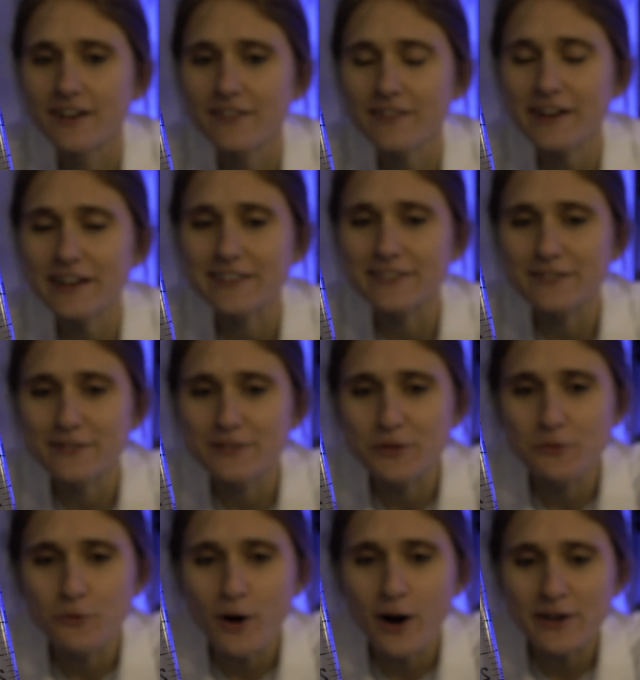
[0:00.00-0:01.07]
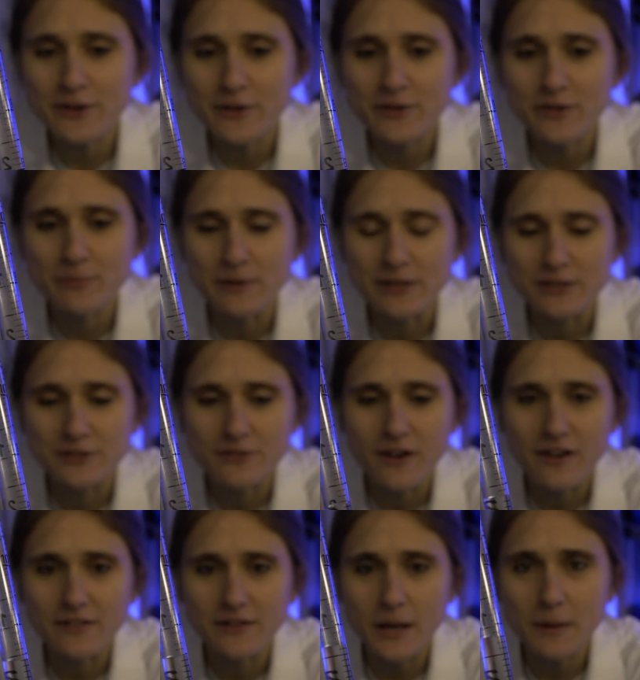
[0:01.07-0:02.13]
All right, so the water is being
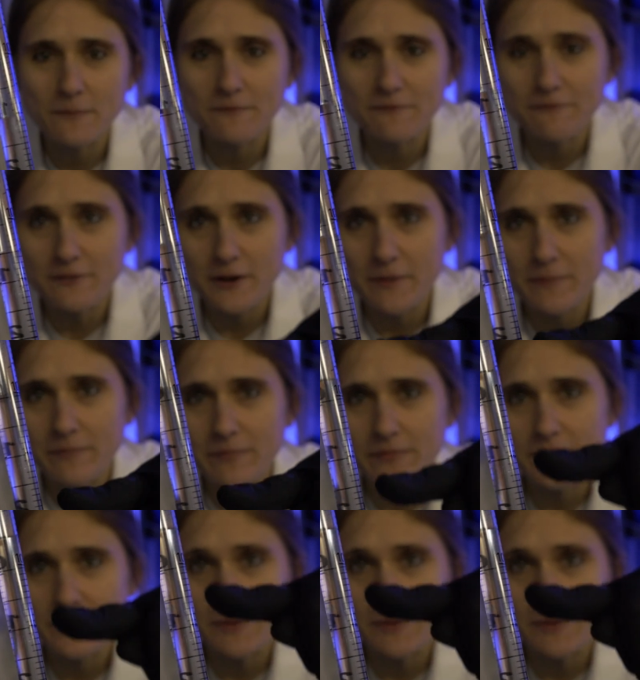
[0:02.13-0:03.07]
drawn up from